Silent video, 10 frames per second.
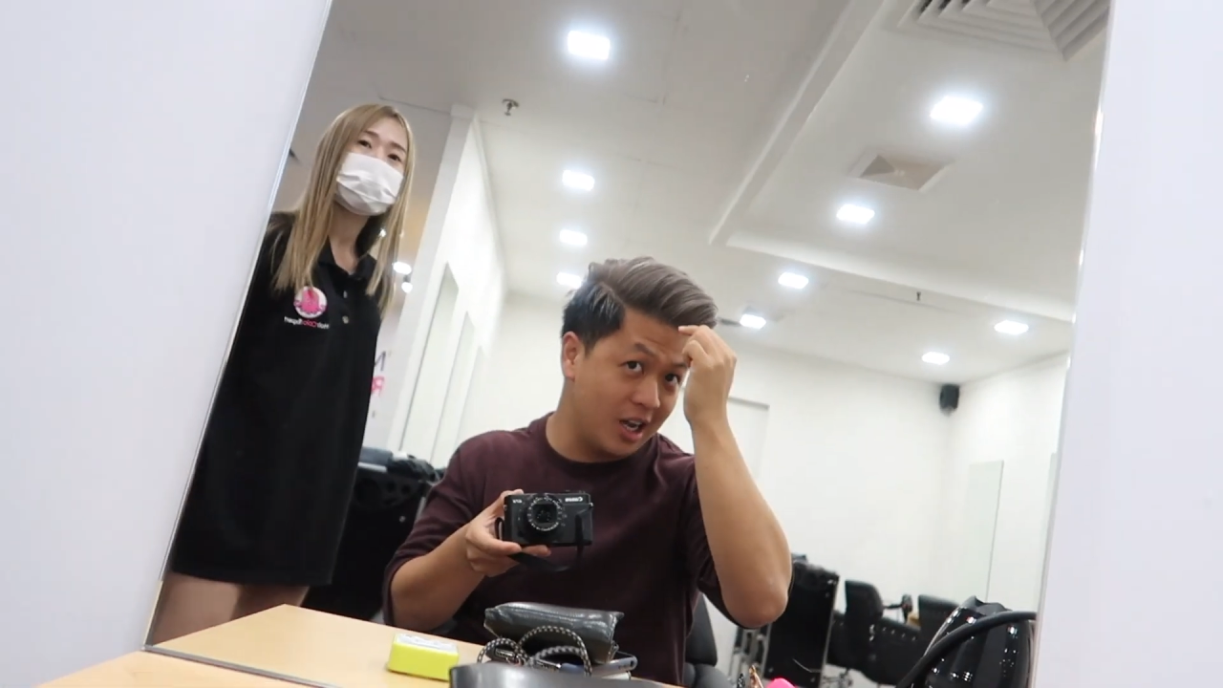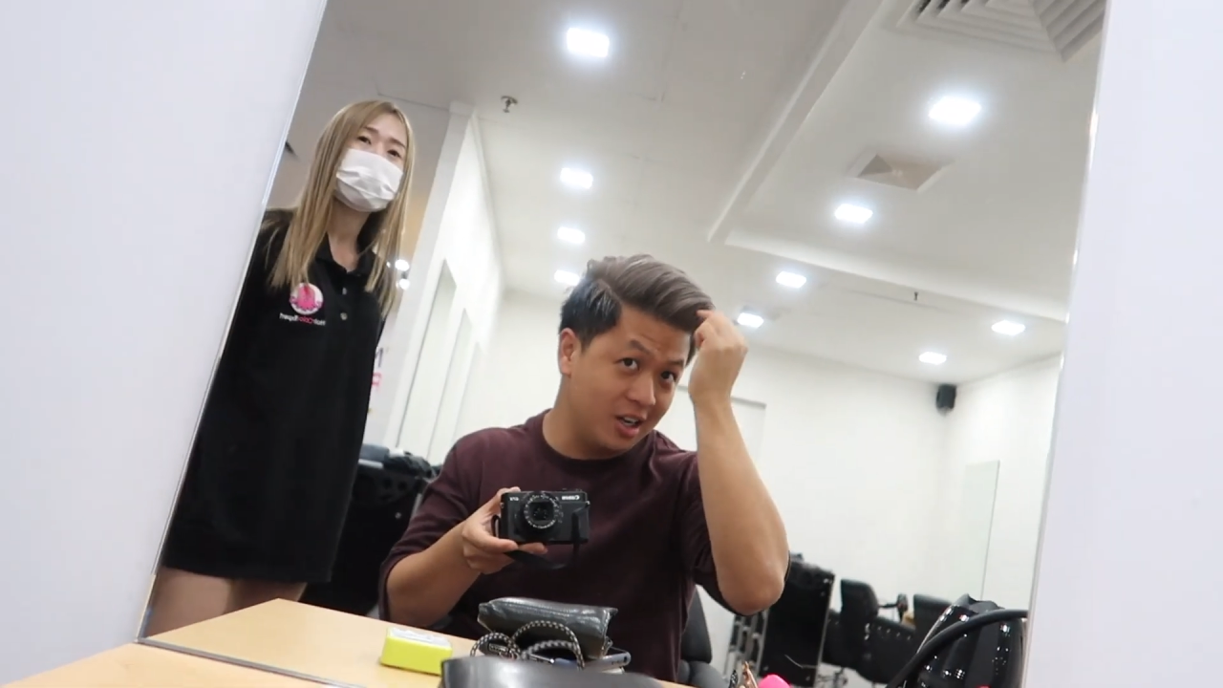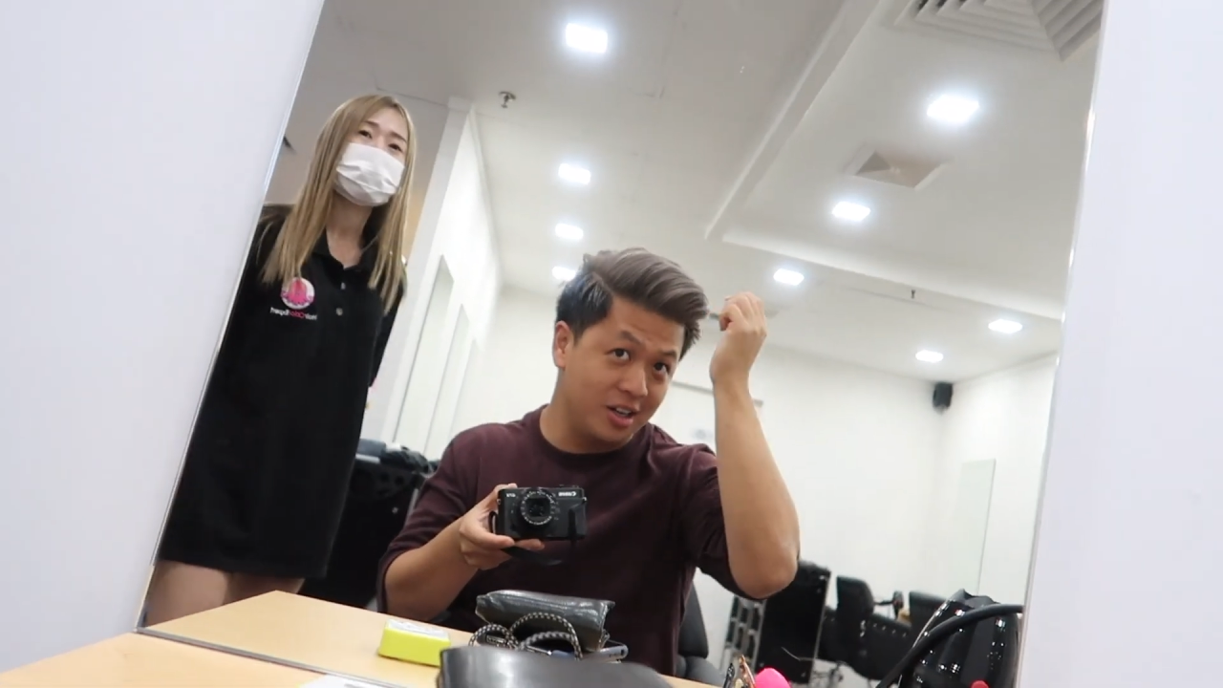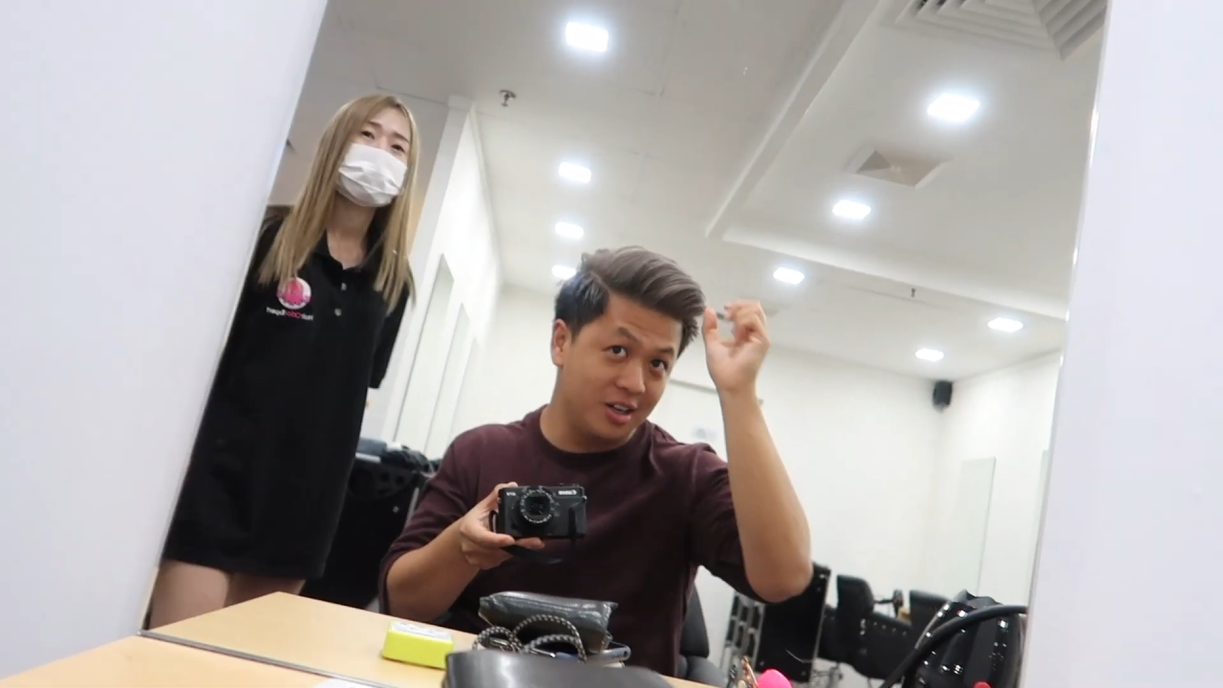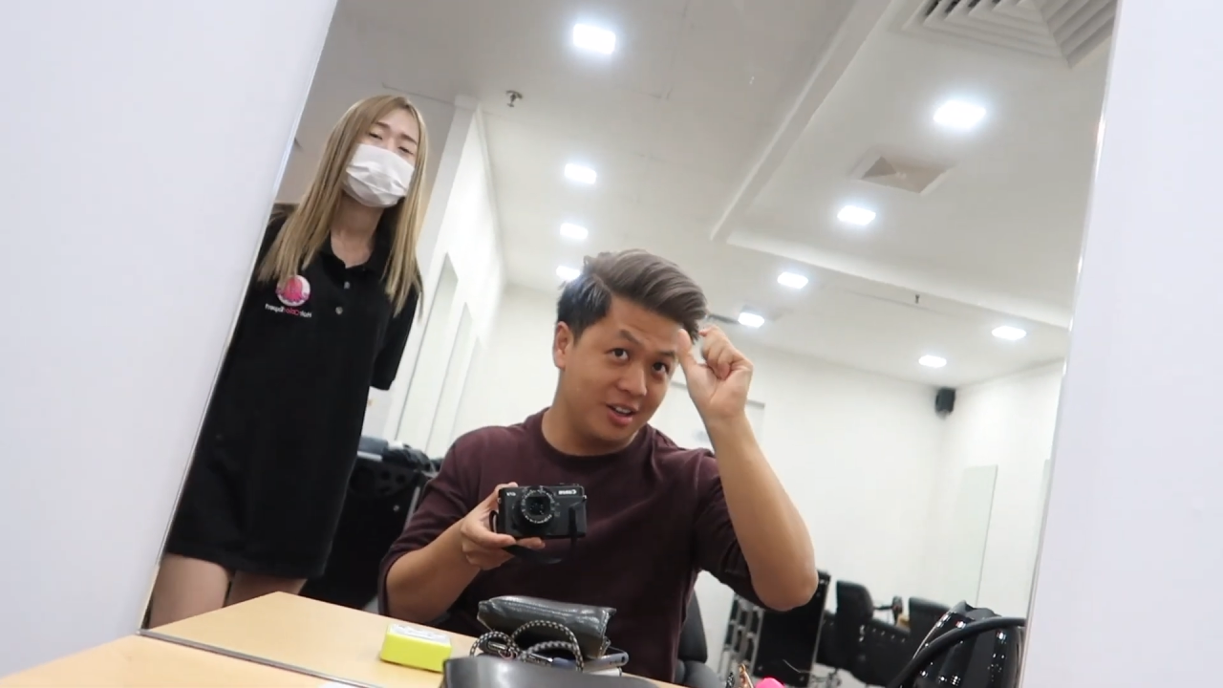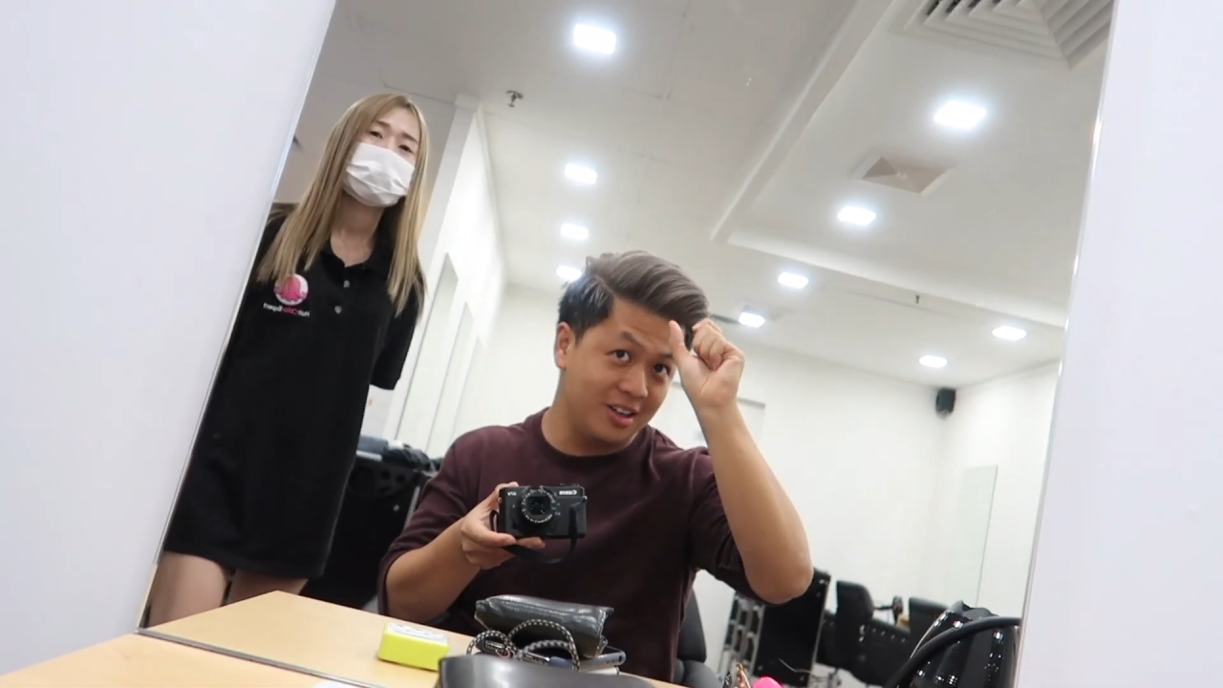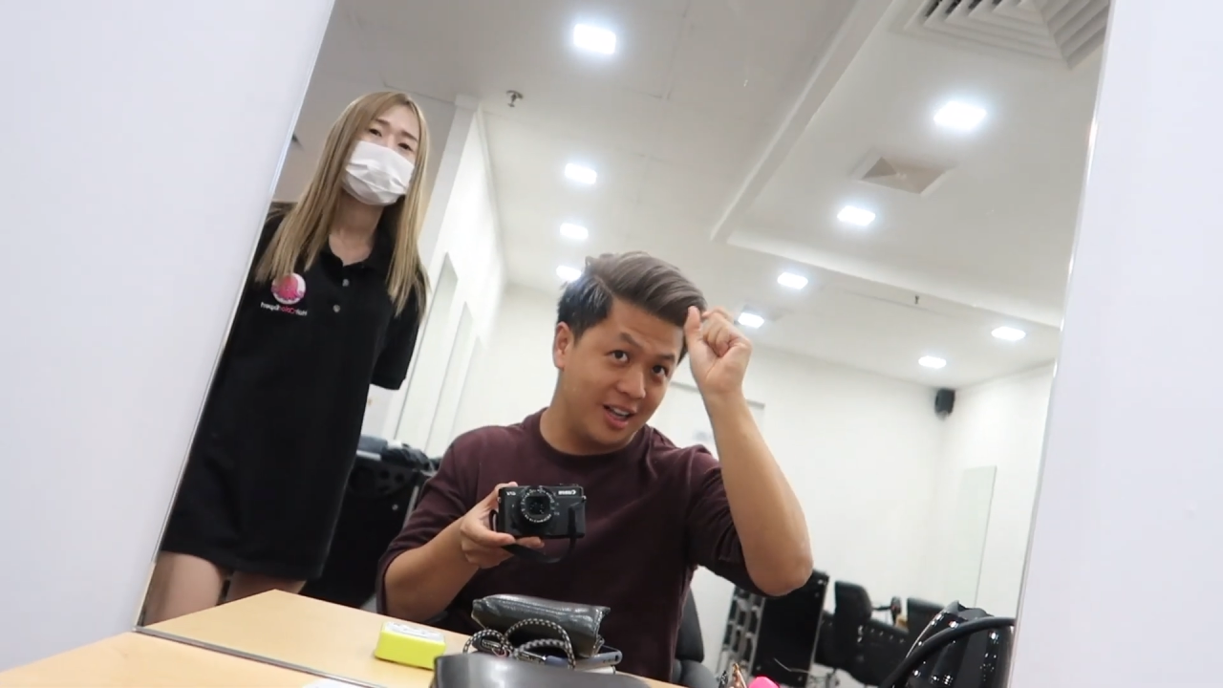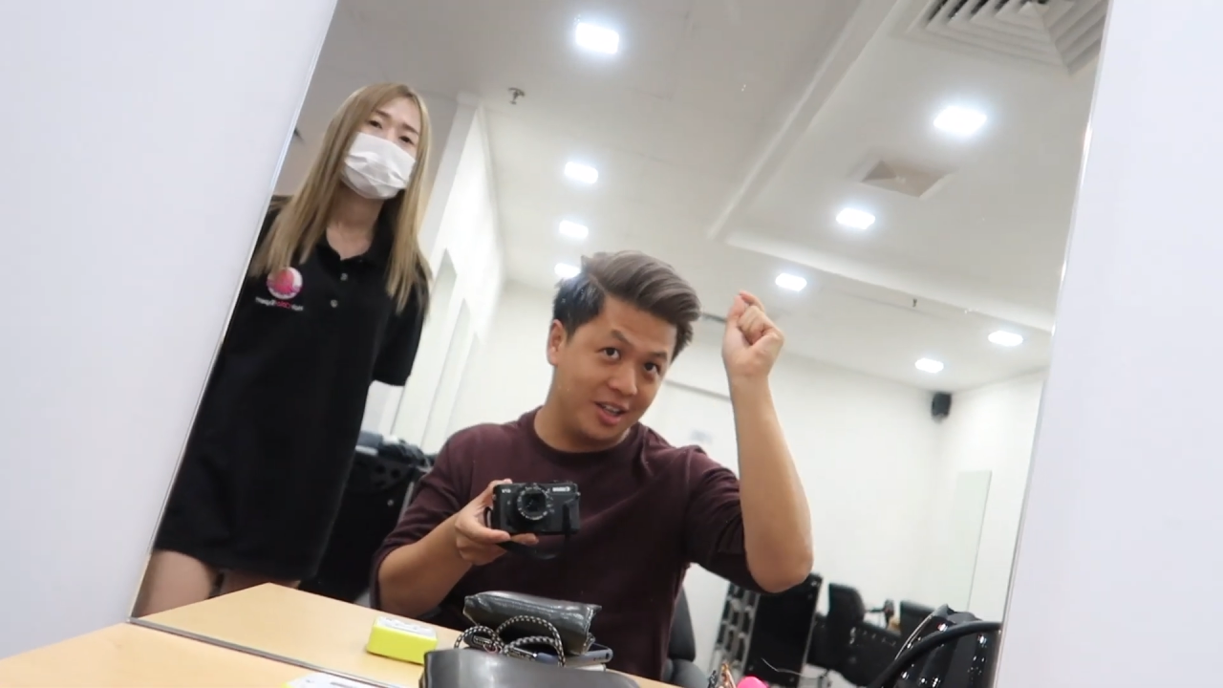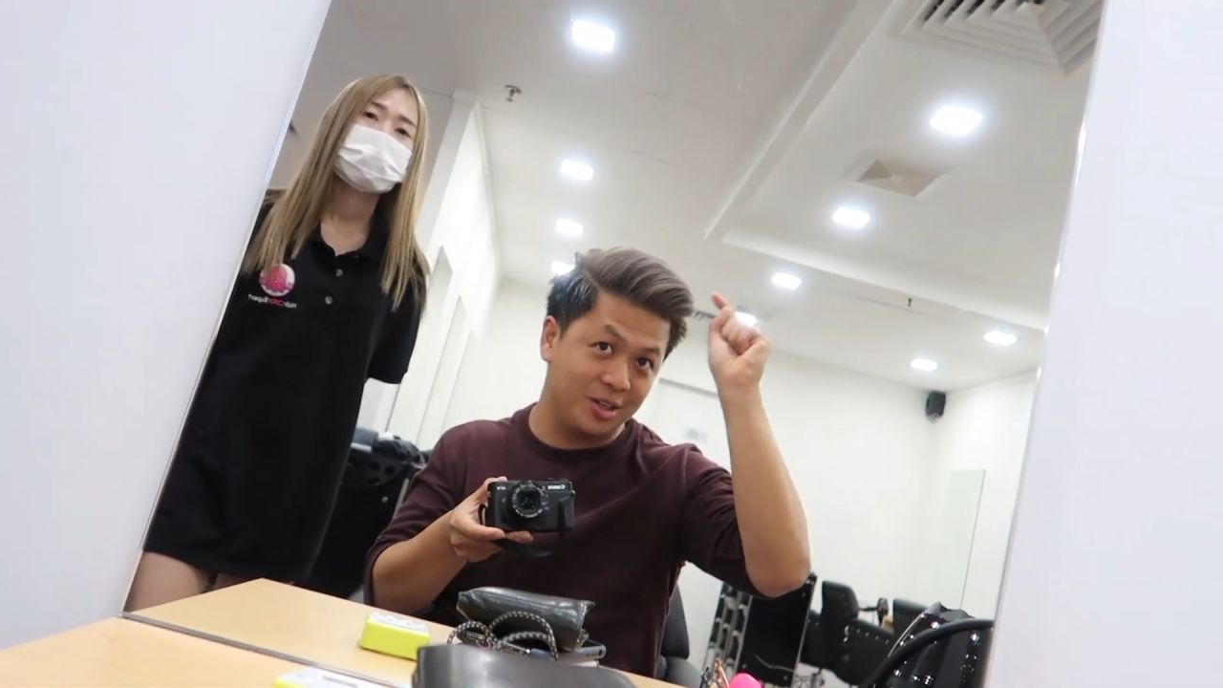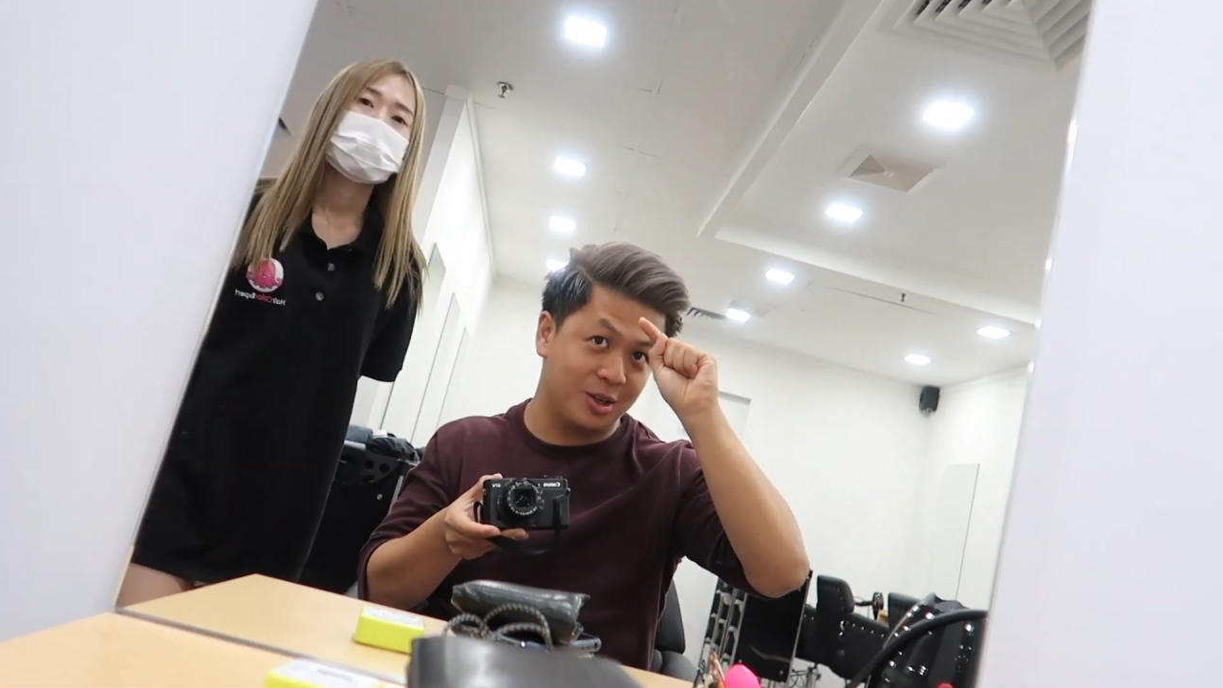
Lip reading: color like